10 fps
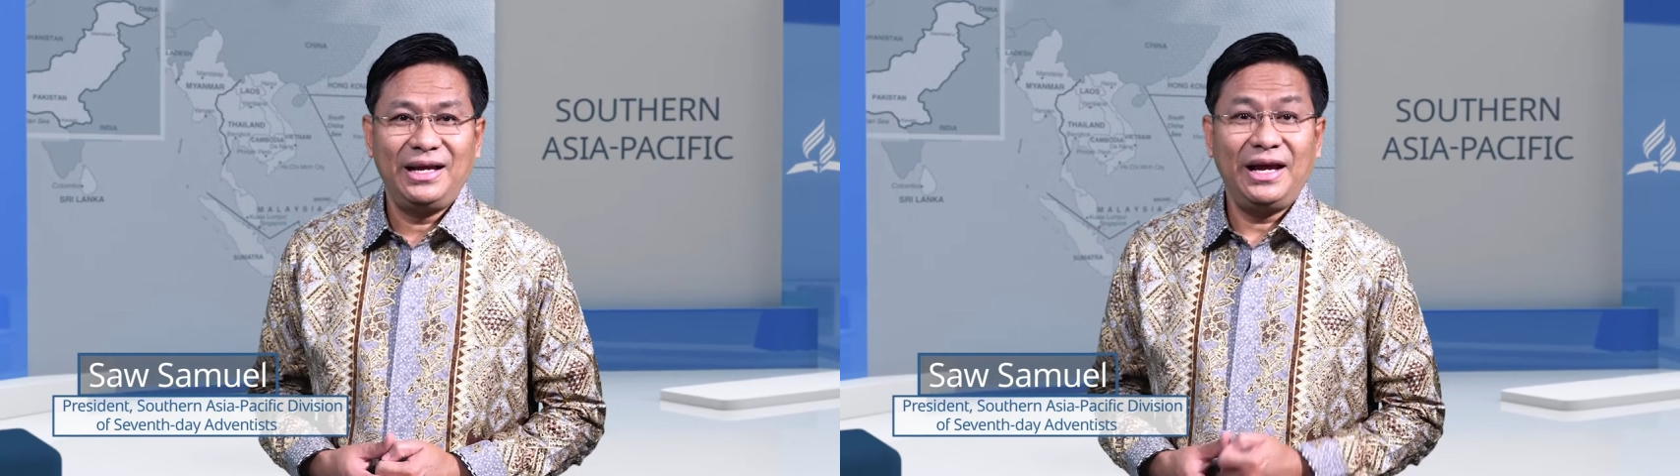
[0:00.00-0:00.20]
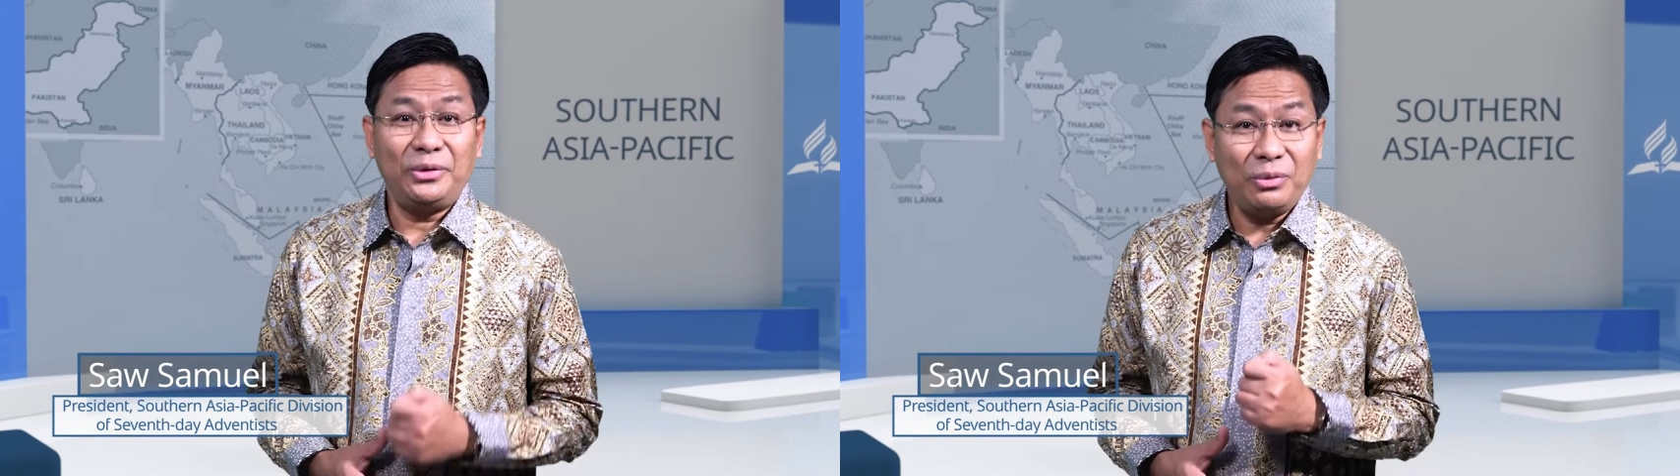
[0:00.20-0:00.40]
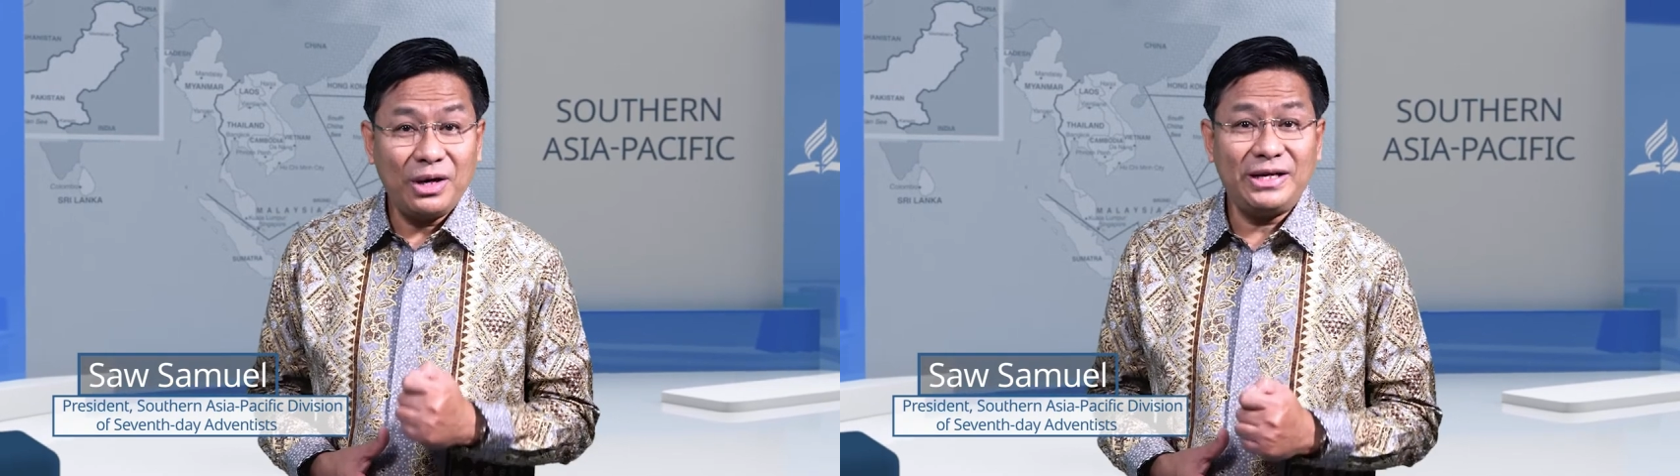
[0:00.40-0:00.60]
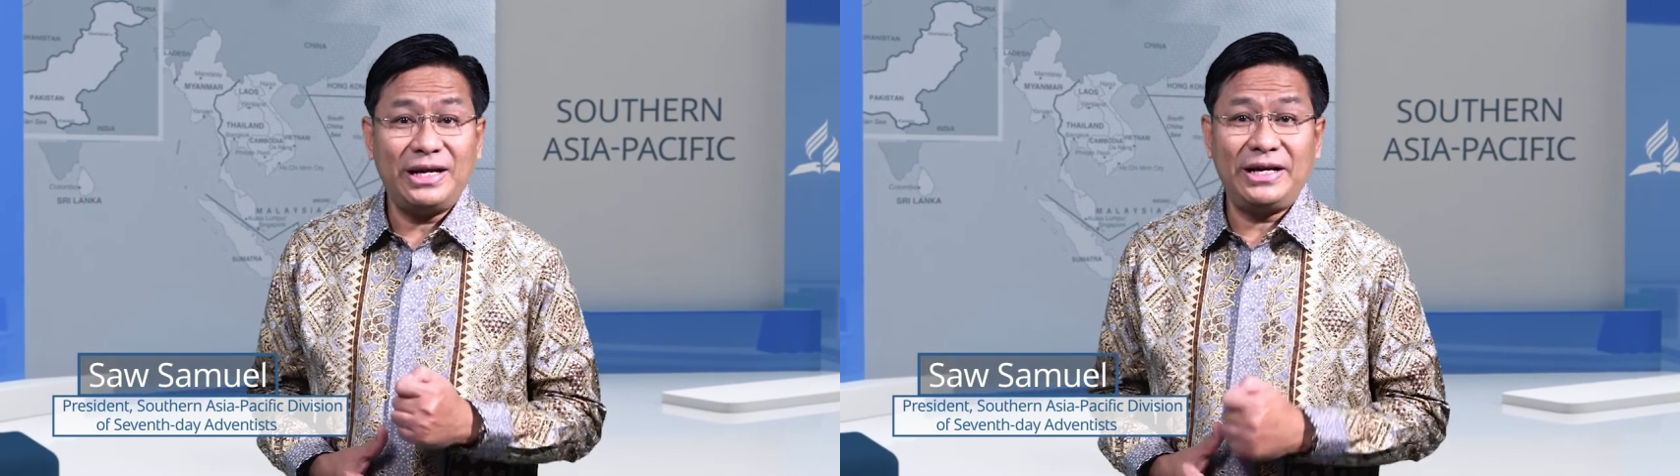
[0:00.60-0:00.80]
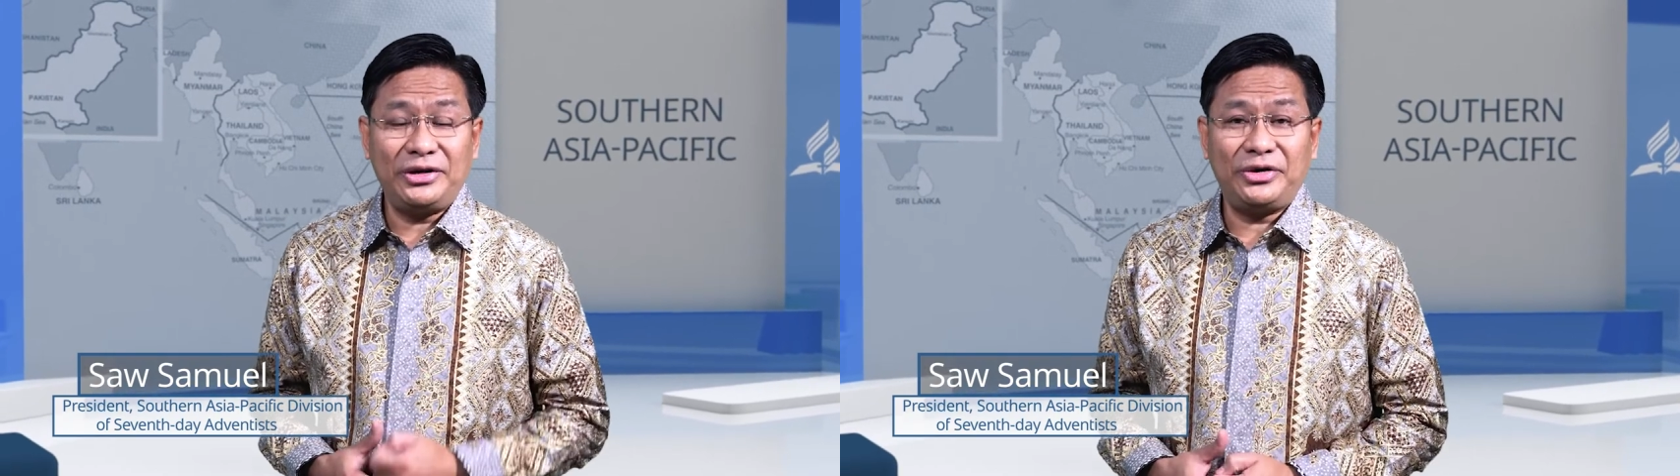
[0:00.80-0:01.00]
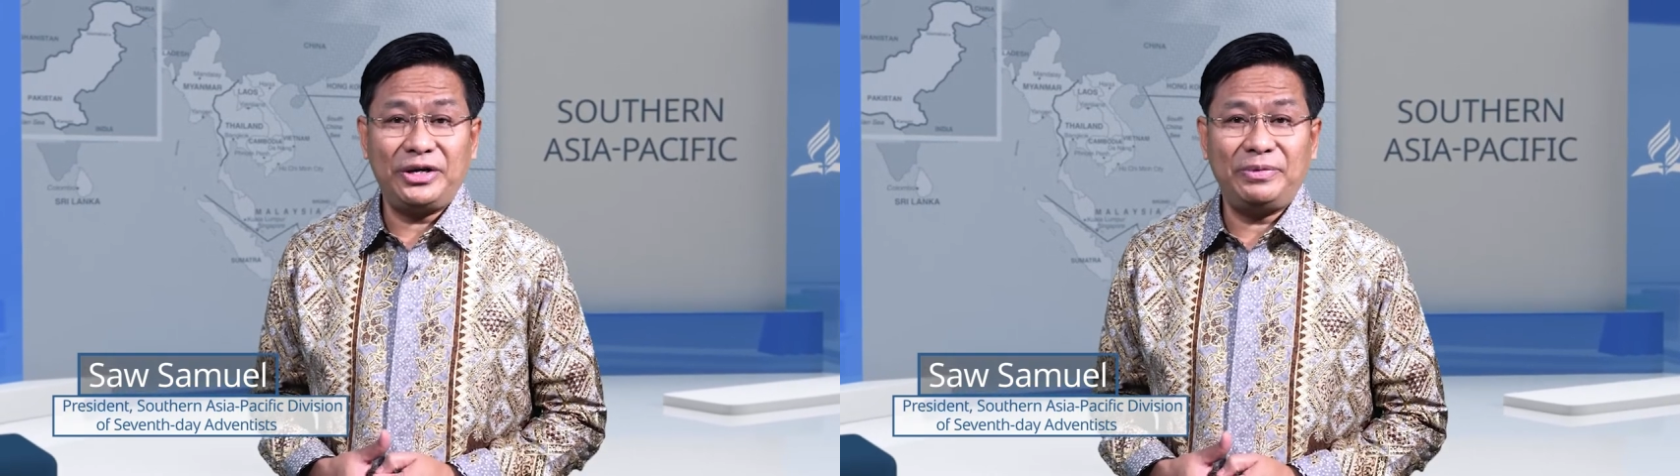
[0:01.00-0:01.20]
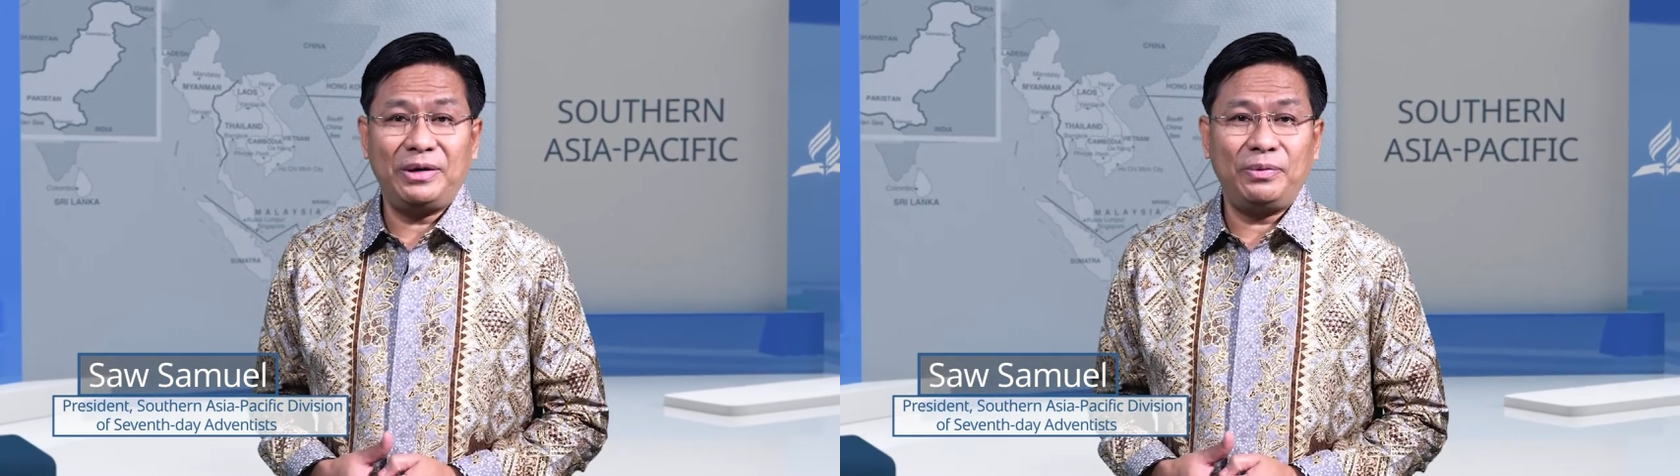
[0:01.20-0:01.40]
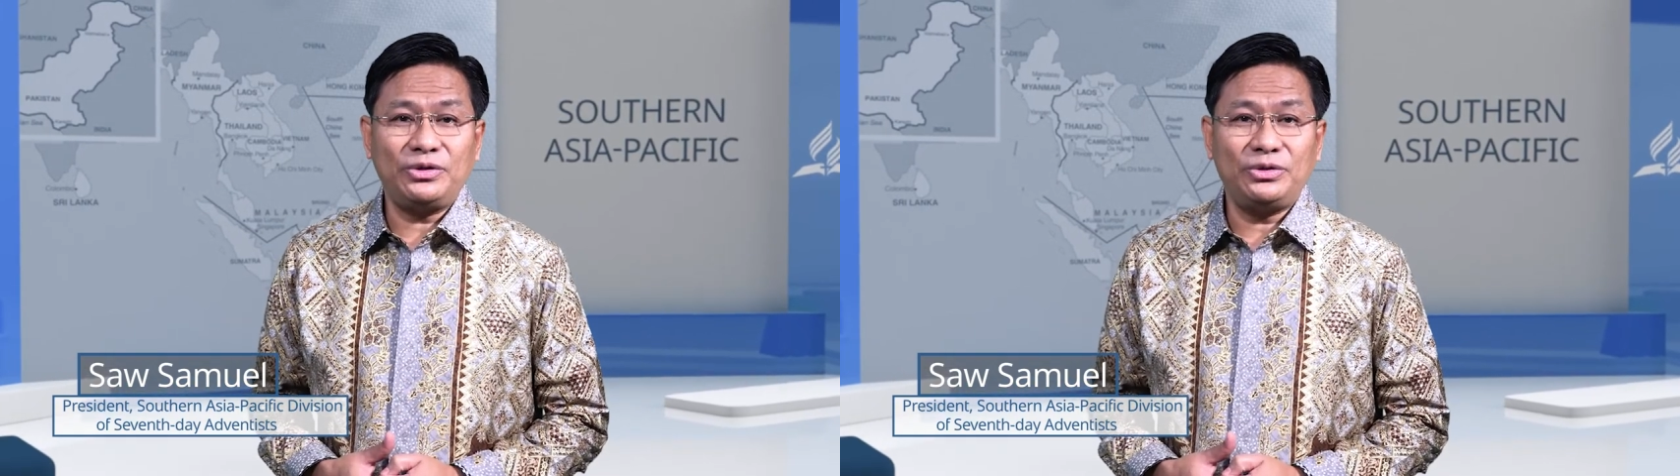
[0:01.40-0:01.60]
and what an incredible
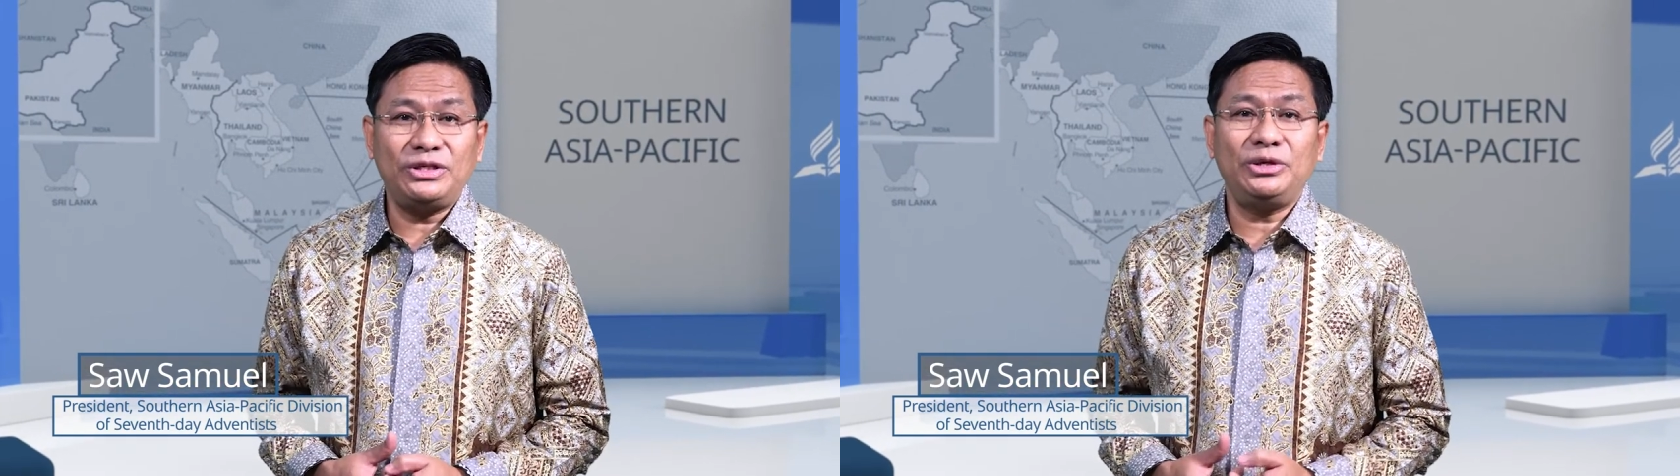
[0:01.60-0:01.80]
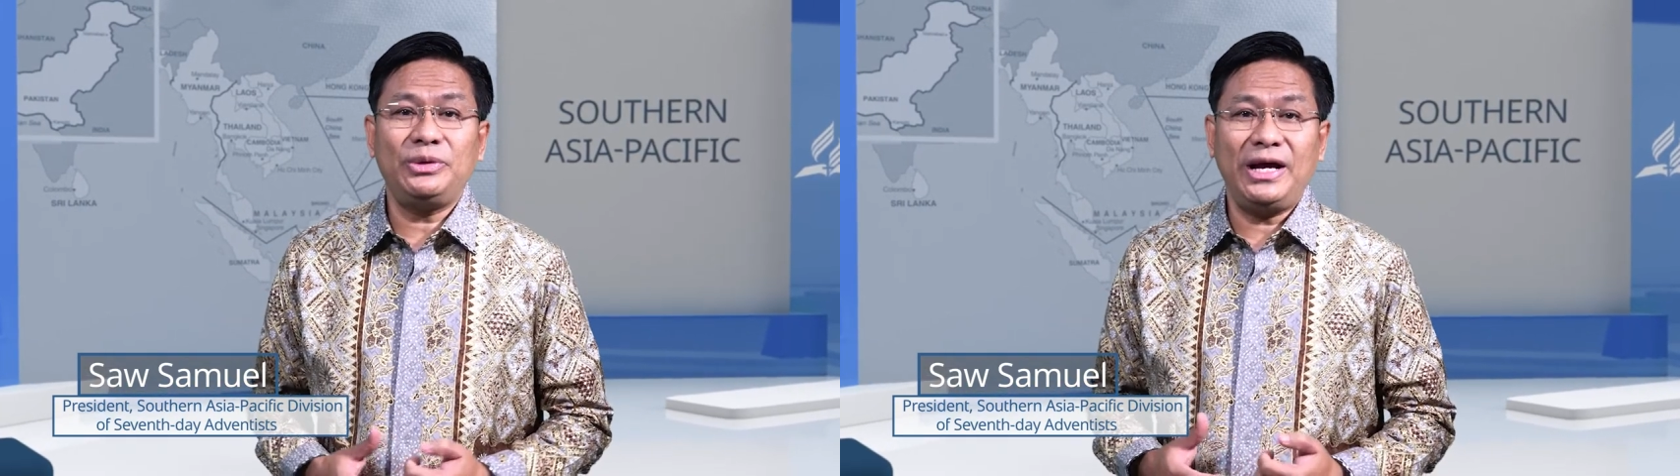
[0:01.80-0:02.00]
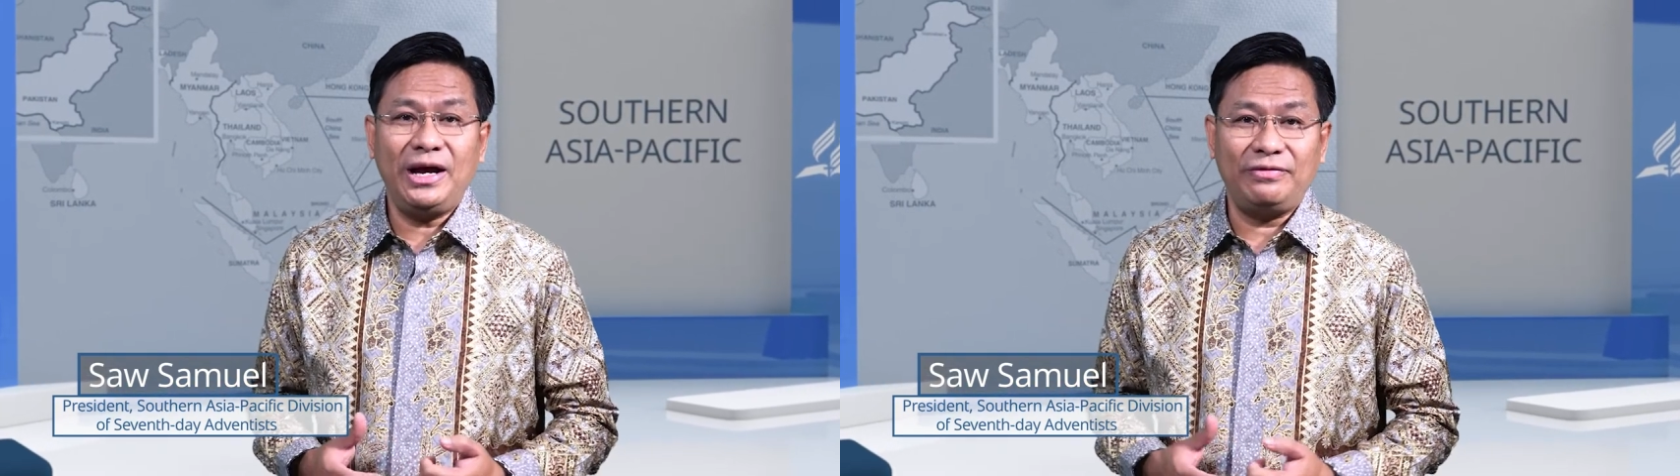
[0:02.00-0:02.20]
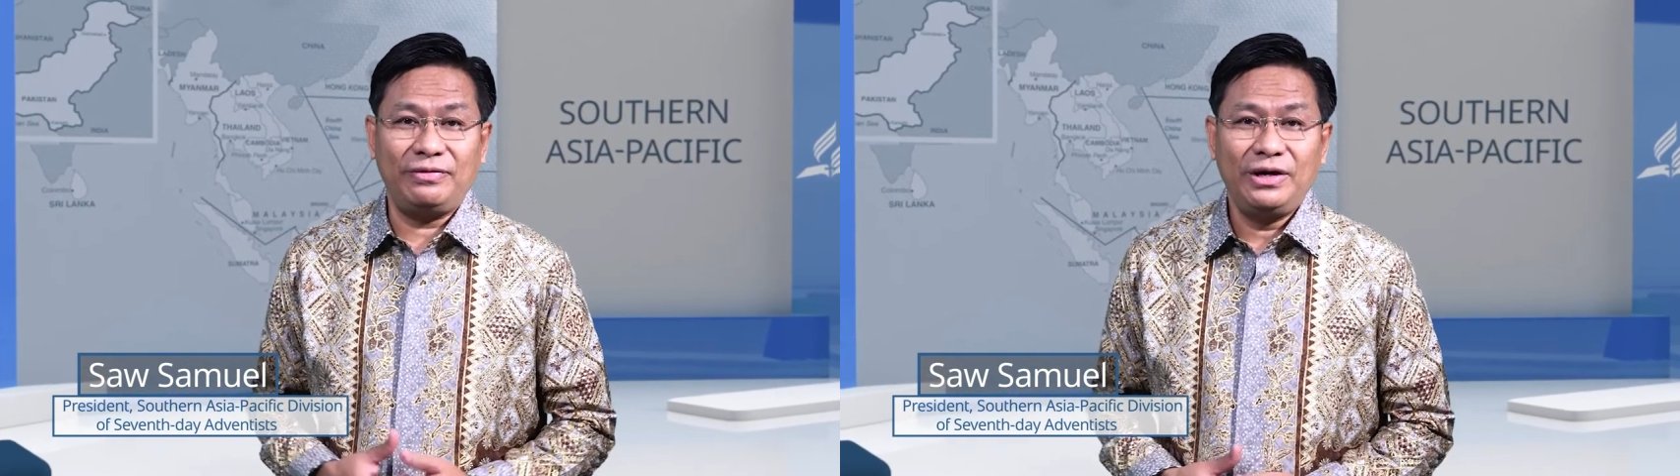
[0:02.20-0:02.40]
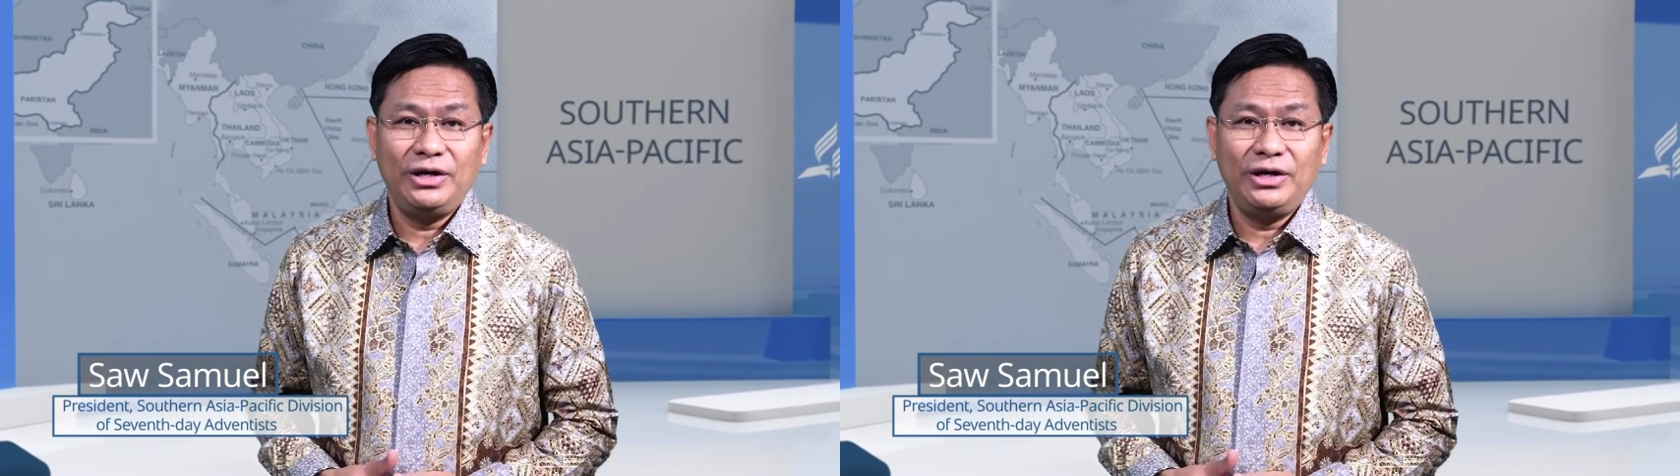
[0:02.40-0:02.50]
opportunity we have